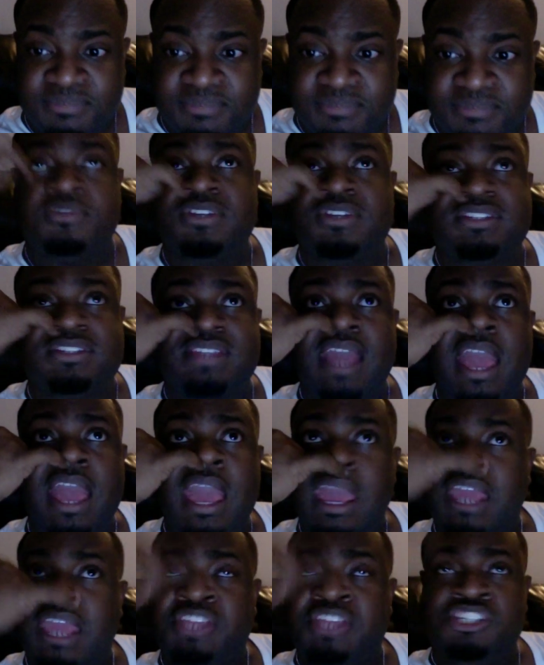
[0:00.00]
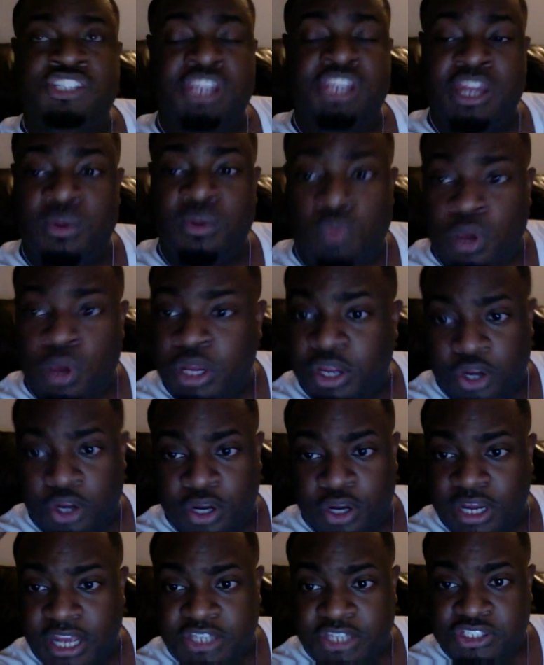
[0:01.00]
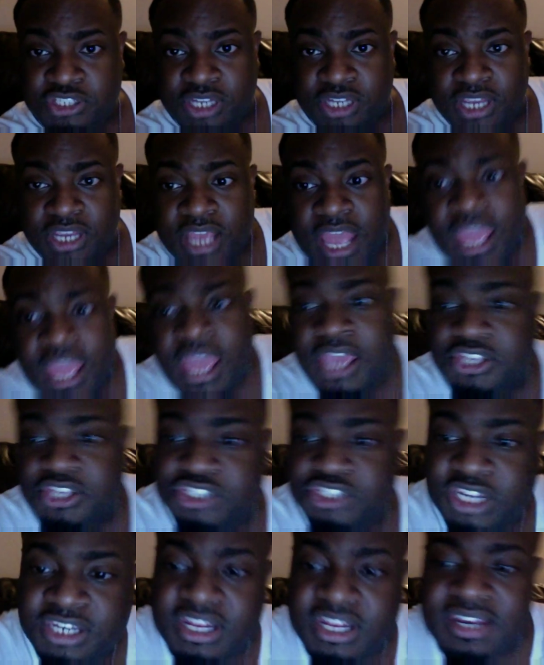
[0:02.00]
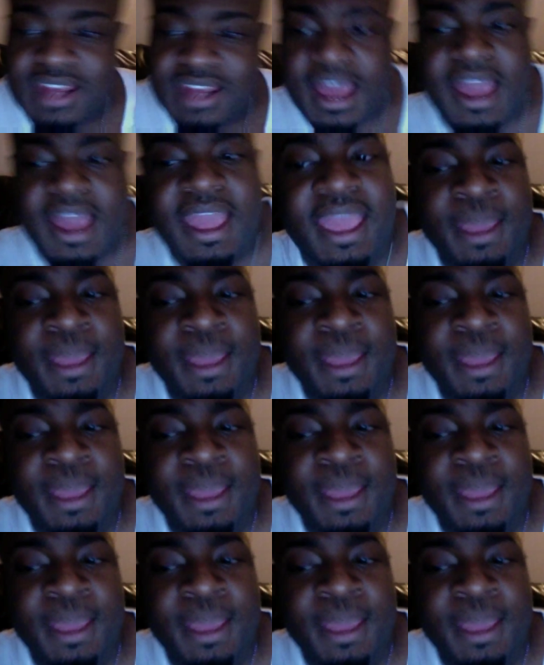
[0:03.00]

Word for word: I'm just, she didn't want to hear that shit. She did not.